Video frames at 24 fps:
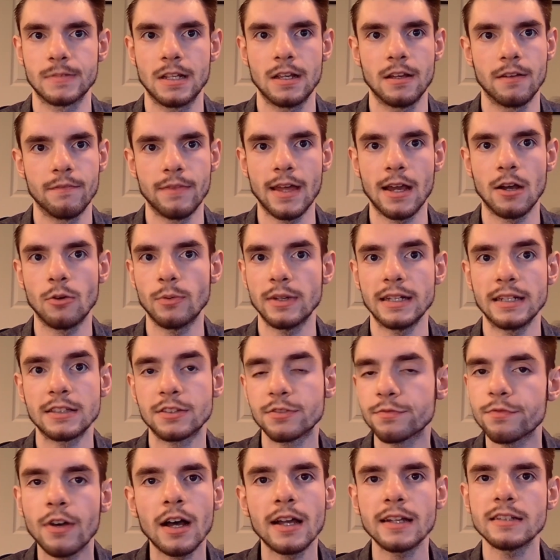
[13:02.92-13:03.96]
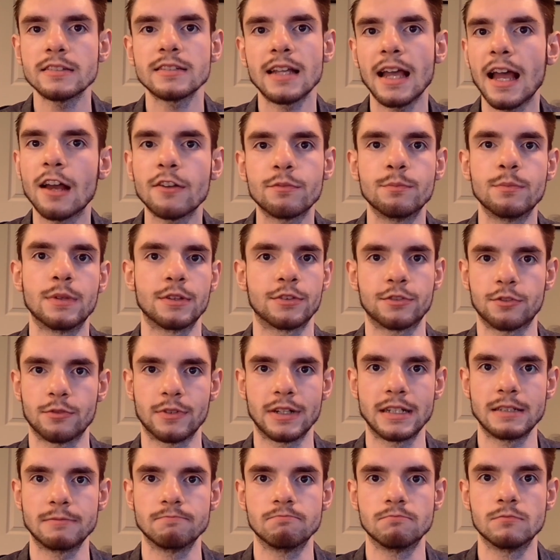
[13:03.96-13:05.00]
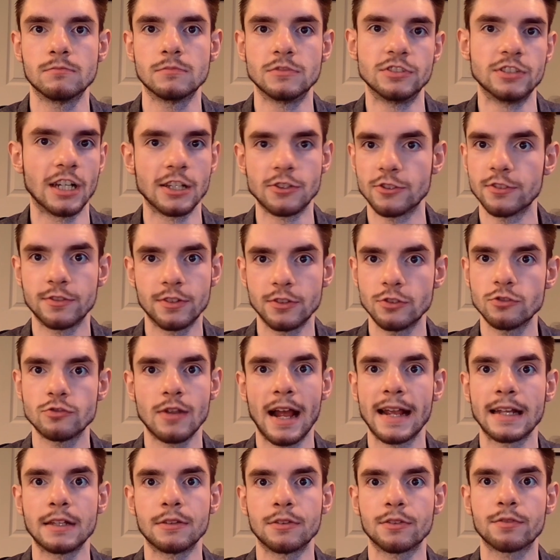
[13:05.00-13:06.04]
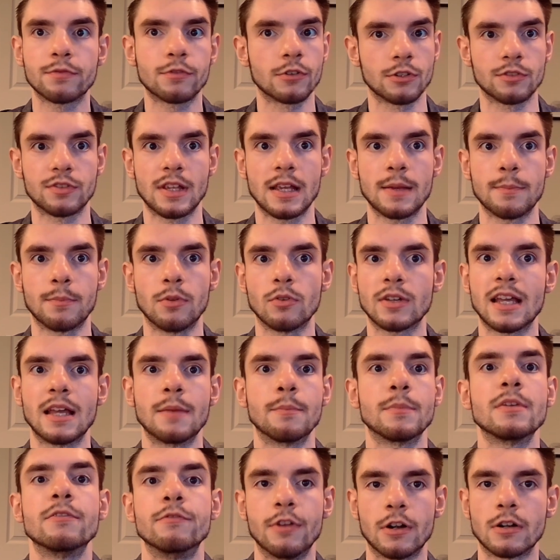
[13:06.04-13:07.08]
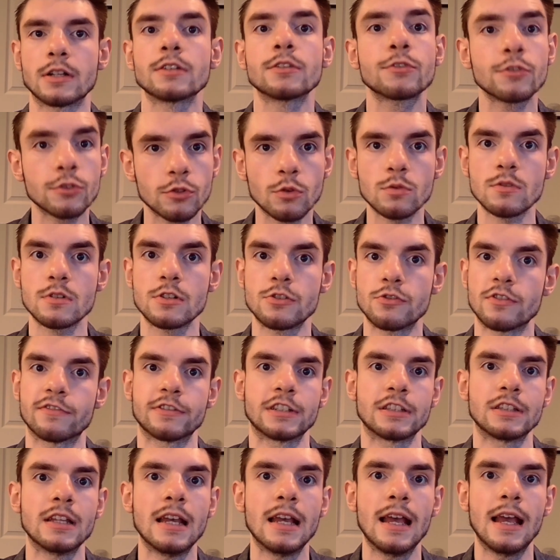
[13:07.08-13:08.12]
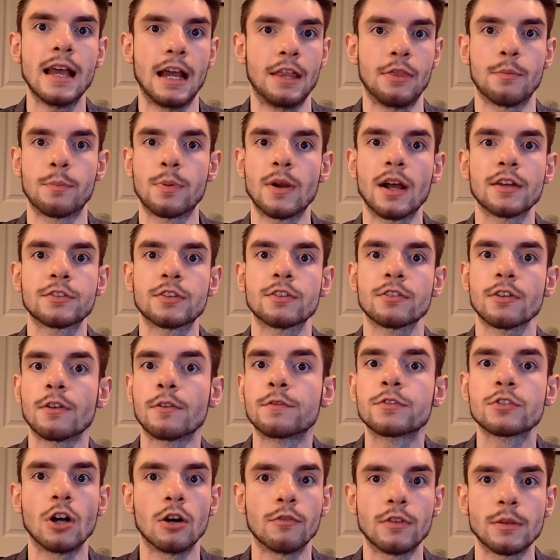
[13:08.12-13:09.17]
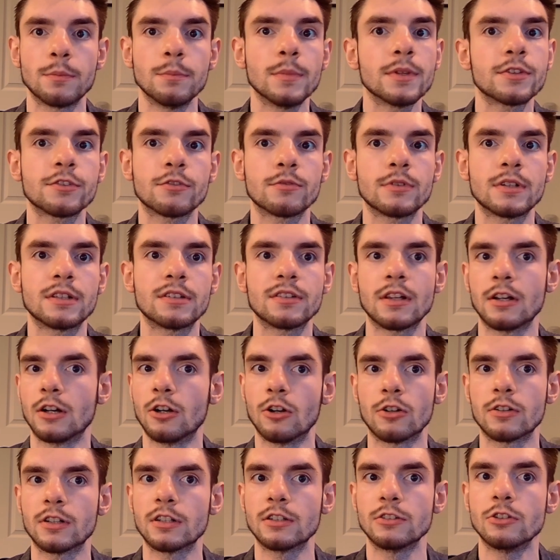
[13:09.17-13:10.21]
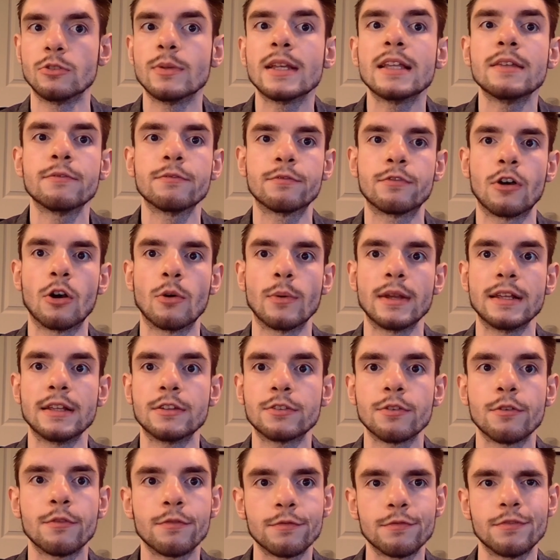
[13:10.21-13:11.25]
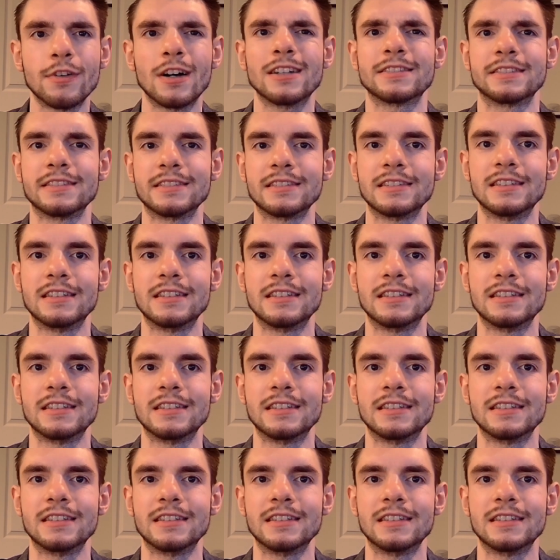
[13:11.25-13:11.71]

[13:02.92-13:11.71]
Now, it's fine to have mystery. Dungeons & Dragons, for example, can be very story-driven, and the process of solving mysteries and learning new info is fun.